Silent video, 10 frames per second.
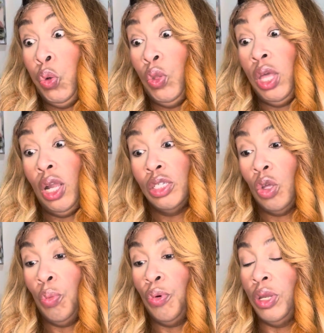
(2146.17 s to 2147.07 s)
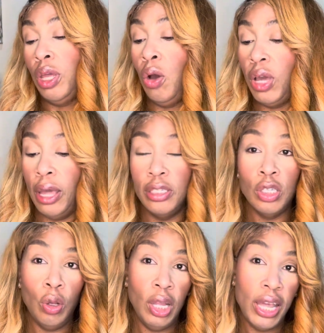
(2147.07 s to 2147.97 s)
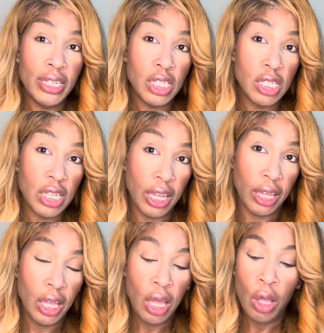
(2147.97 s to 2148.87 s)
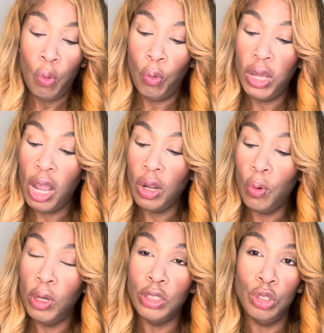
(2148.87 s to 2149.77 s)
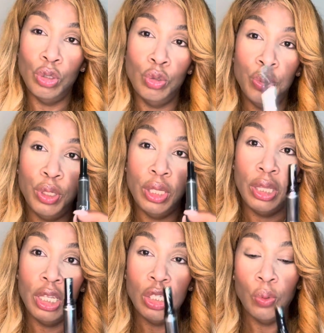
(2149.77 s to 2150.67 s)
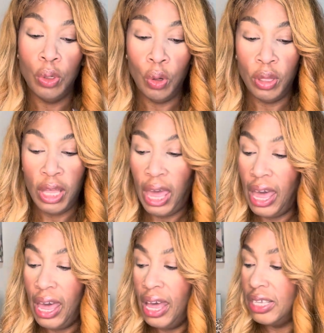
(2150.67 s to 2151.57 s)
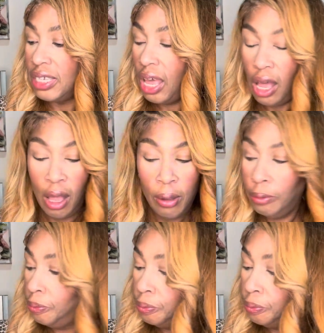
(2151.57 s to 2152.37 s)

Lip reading: They are so pretty. Okay, so let's see. We are going to put this one on the eyes, y'all.